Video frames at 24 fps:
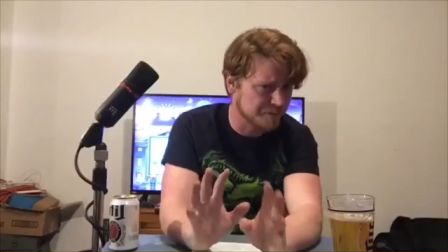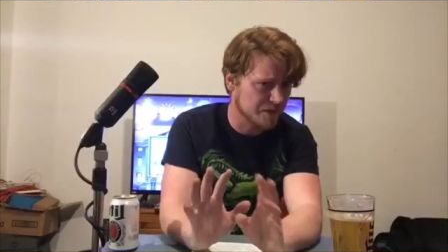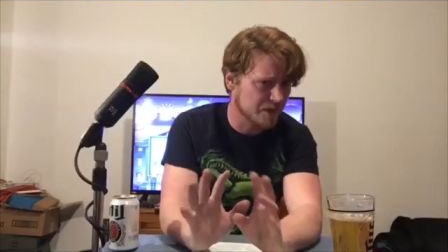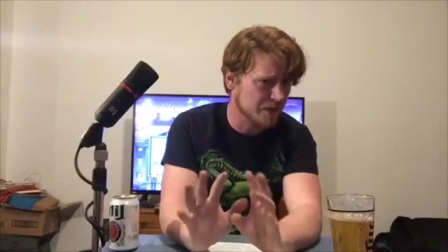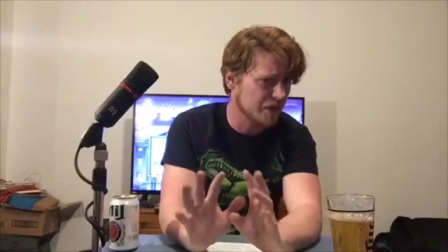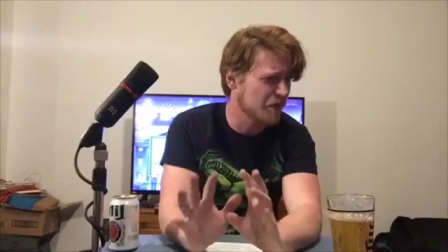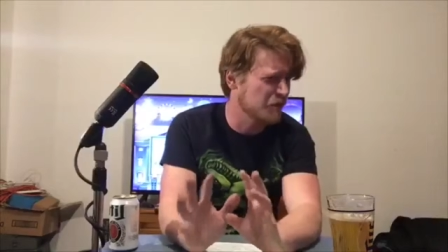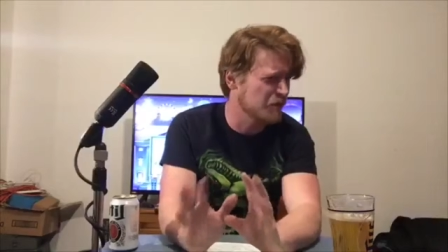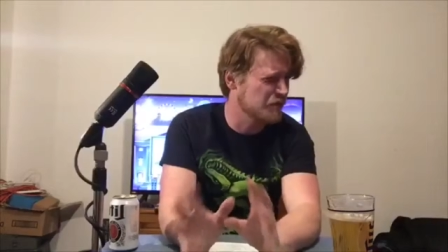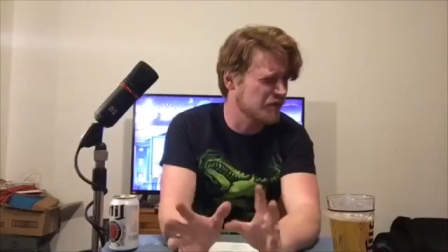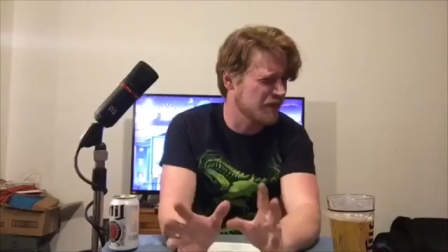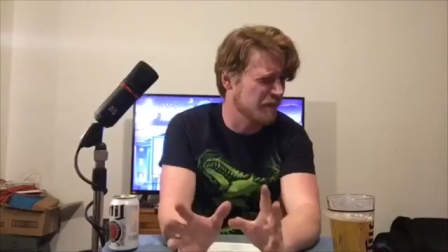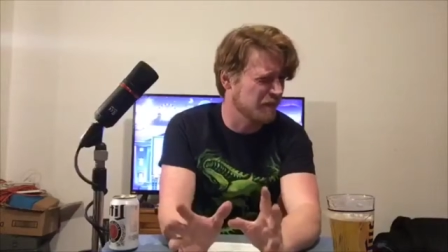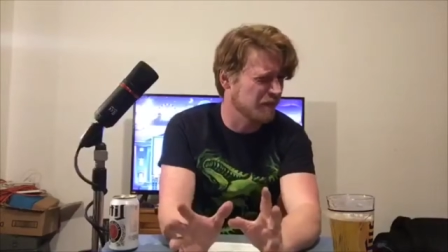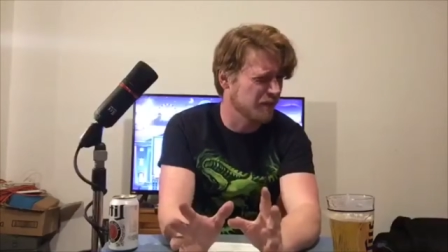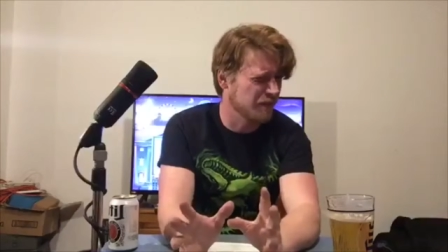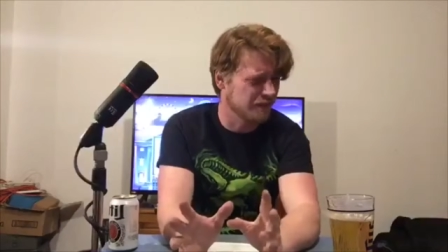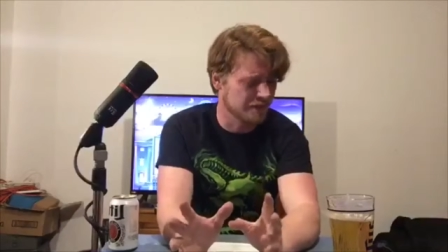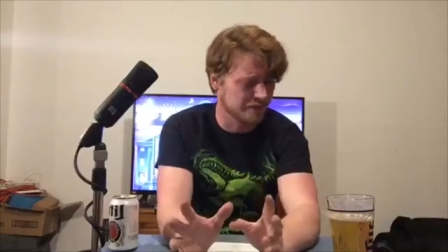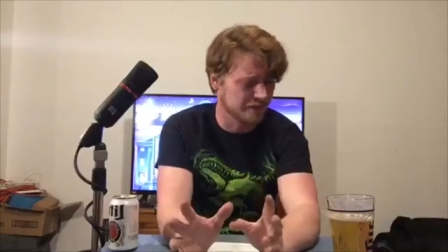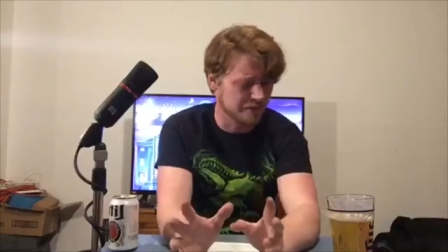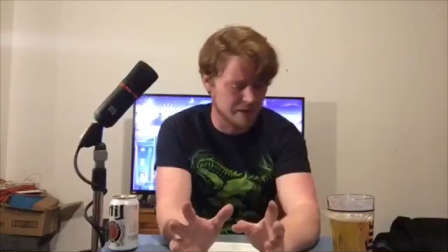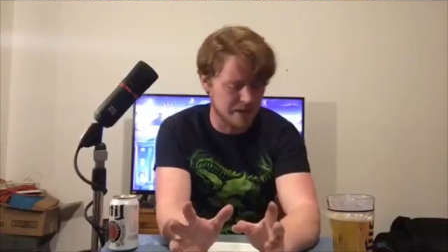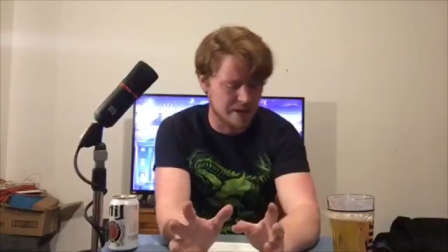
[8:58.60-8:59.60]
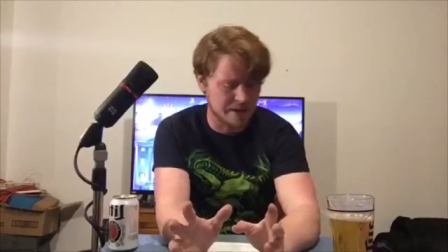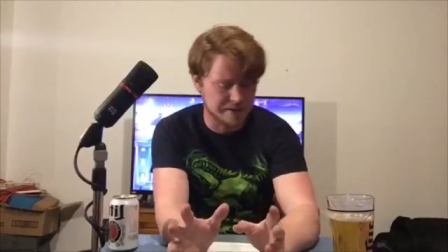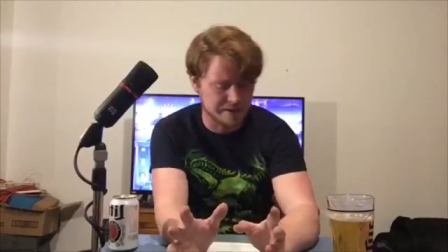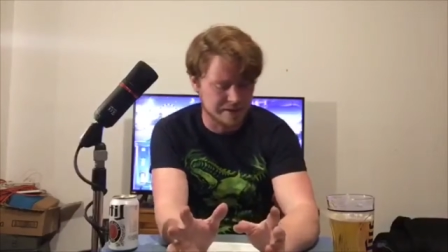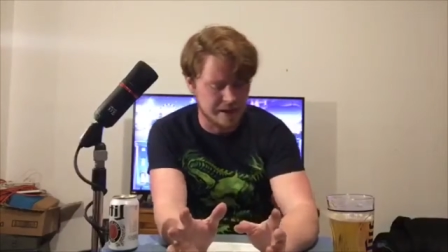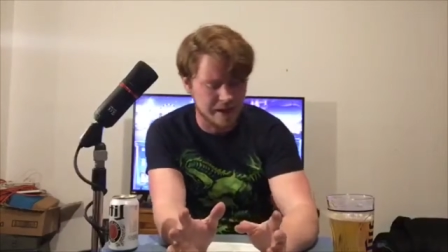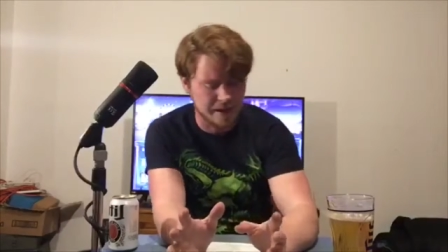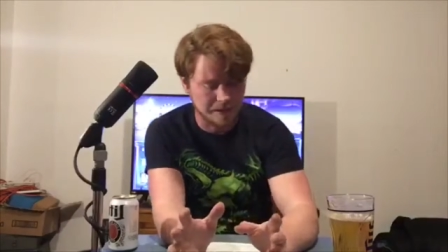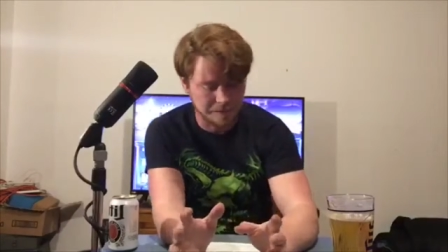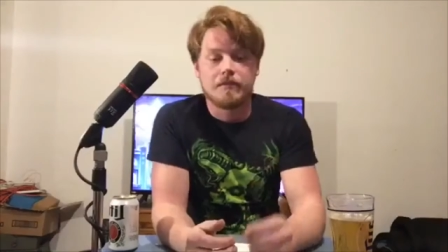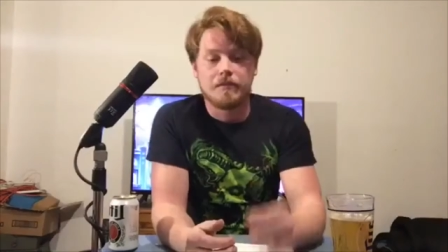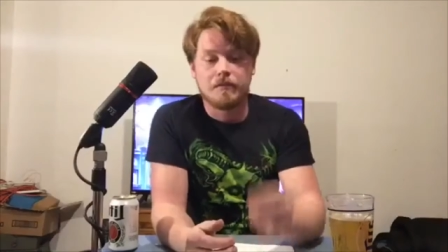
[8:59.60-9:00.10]
It was something like
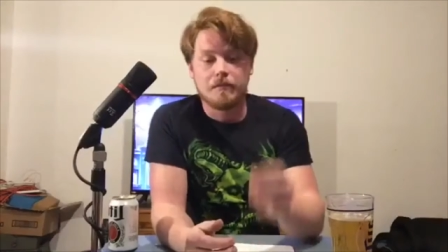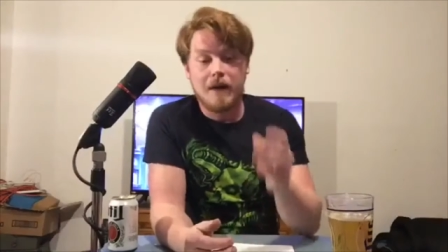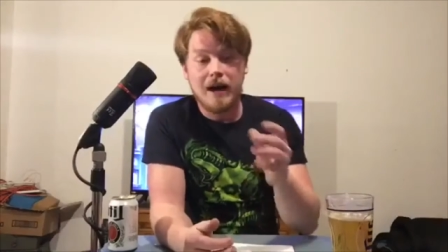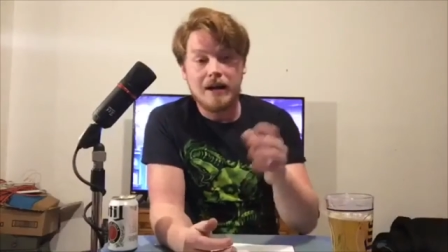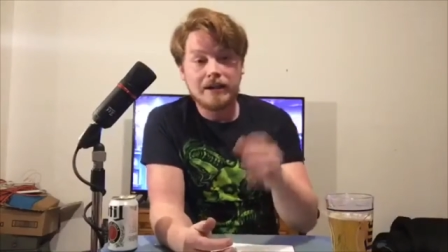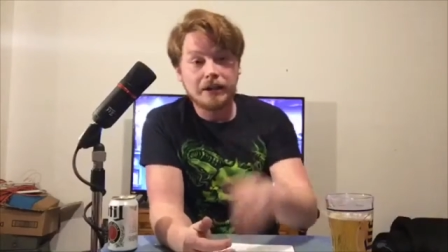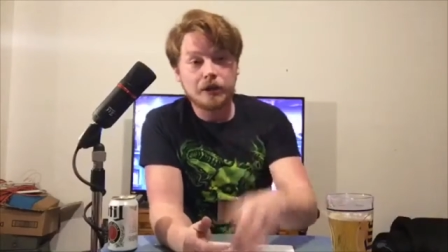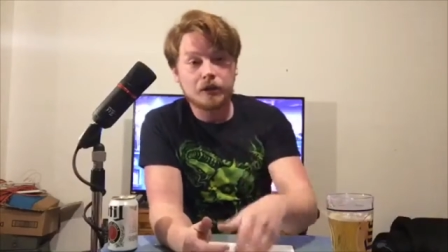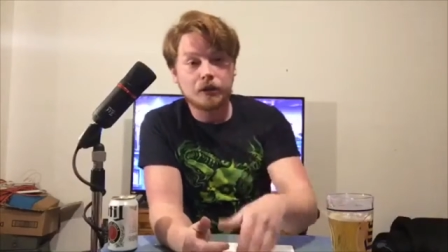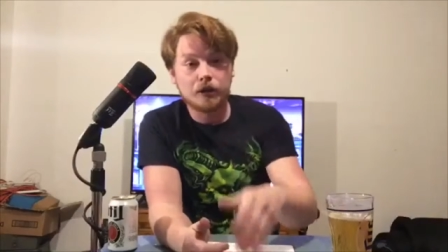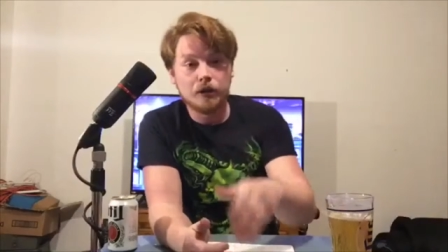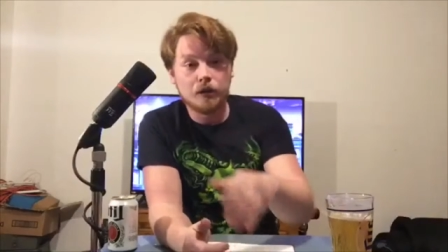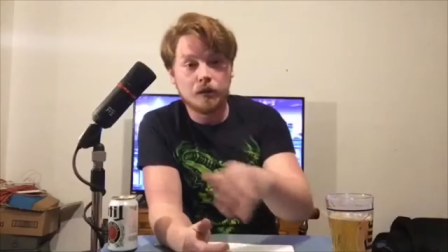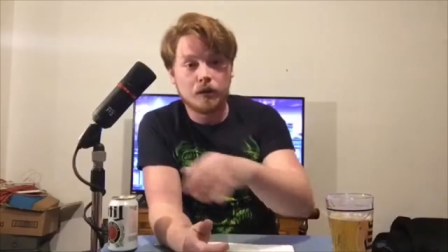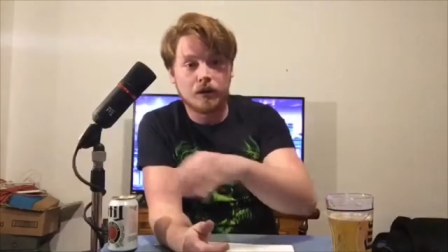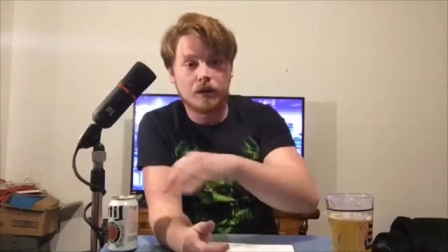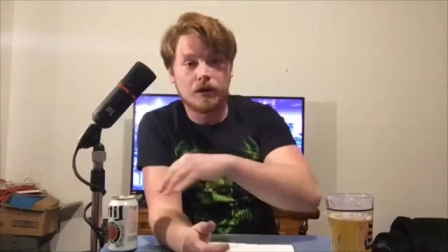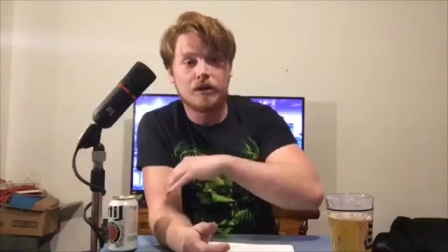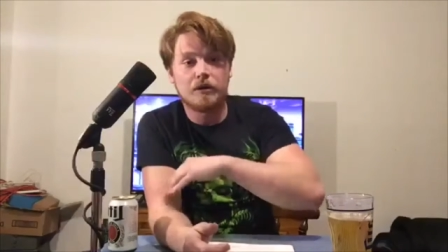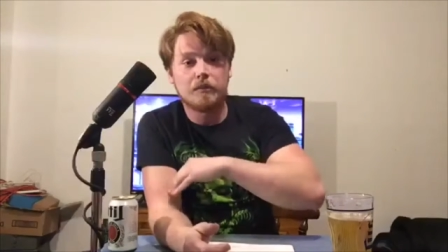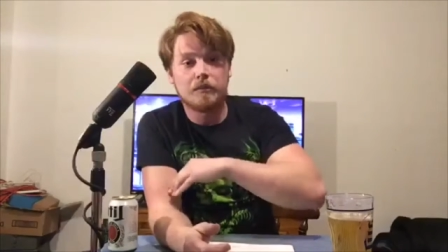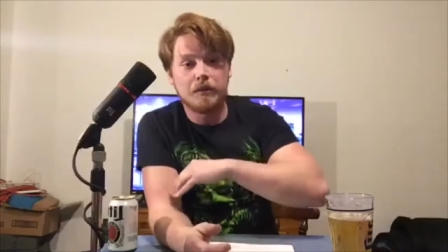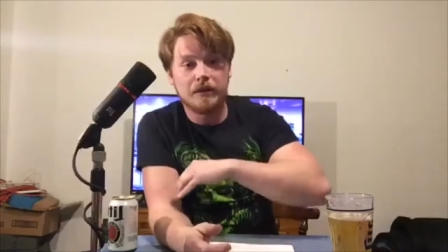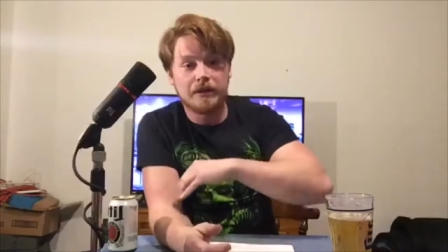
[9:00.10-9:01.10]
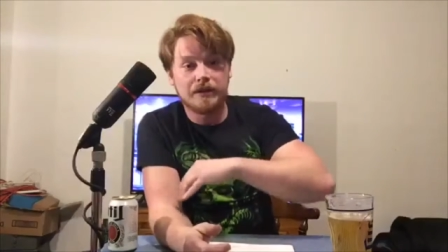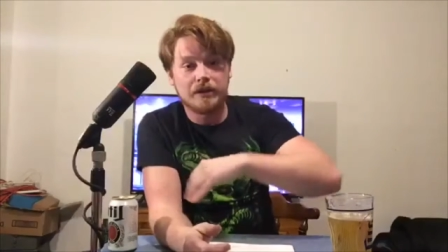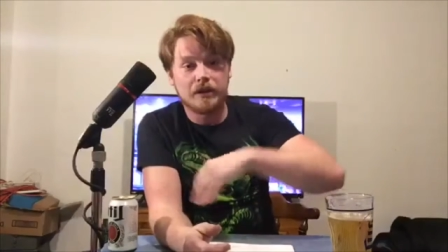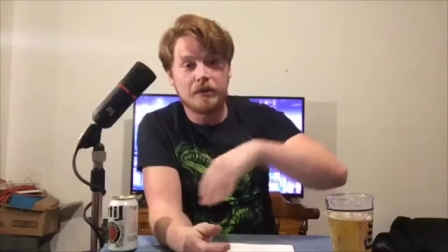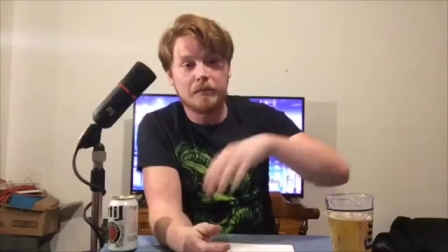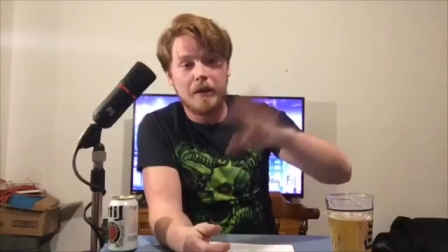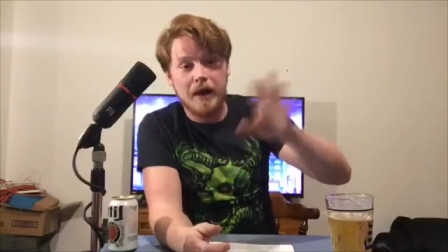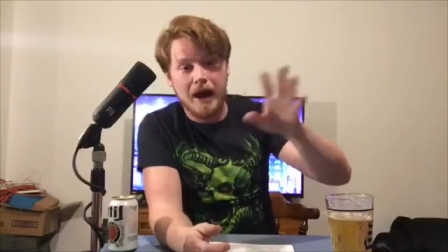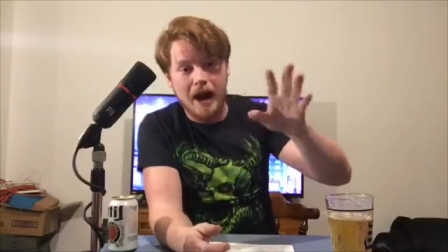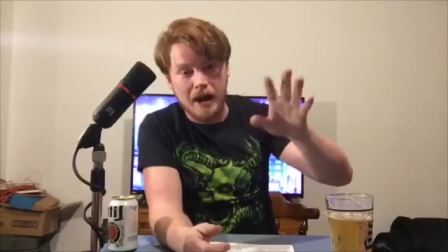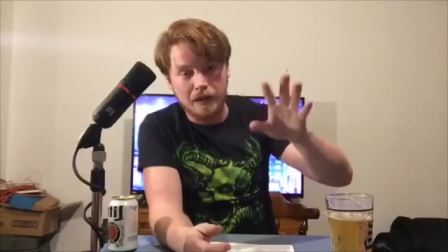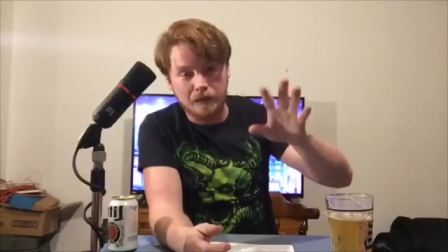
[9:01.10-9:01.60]
that. Mötley Crüe wanted to bring their
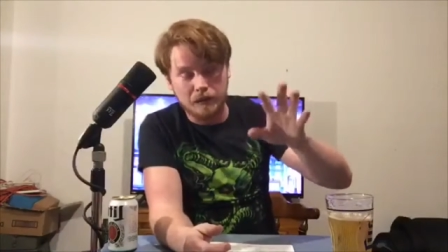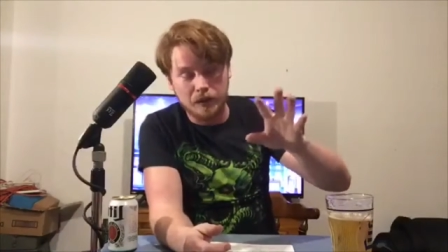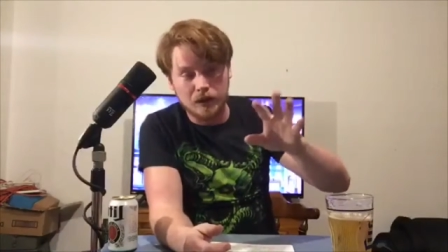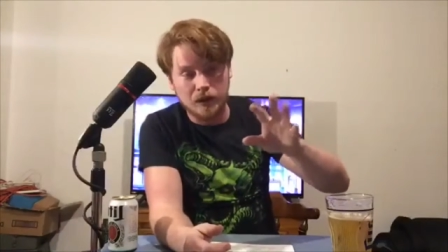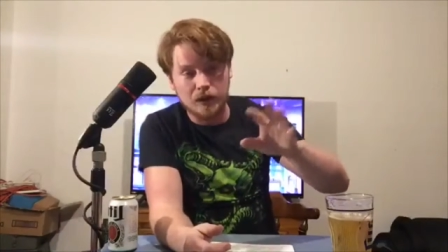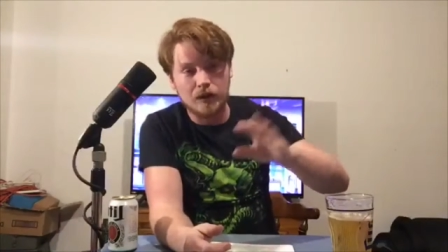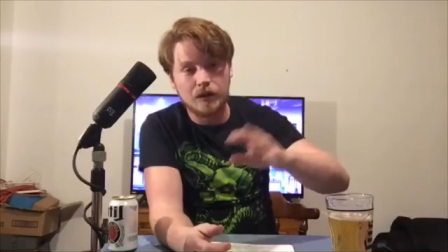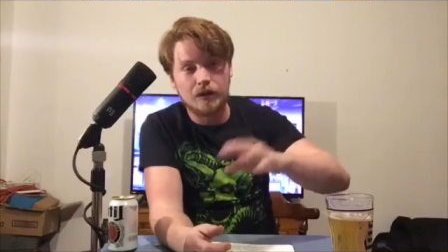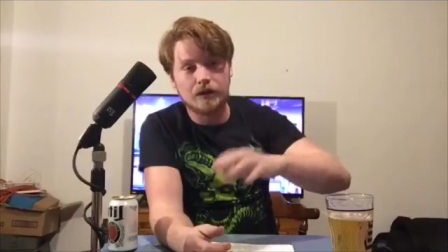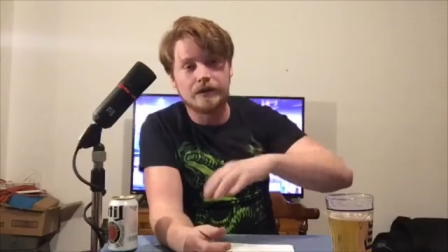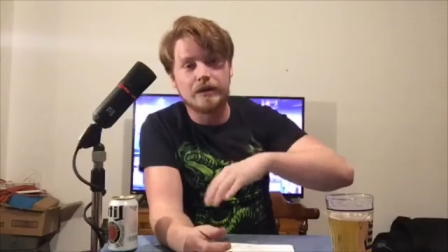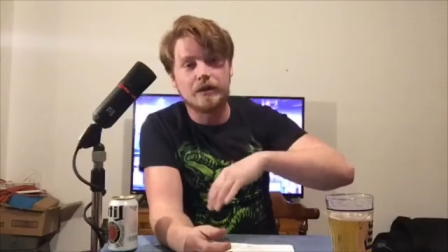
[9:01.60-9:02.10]
pyro,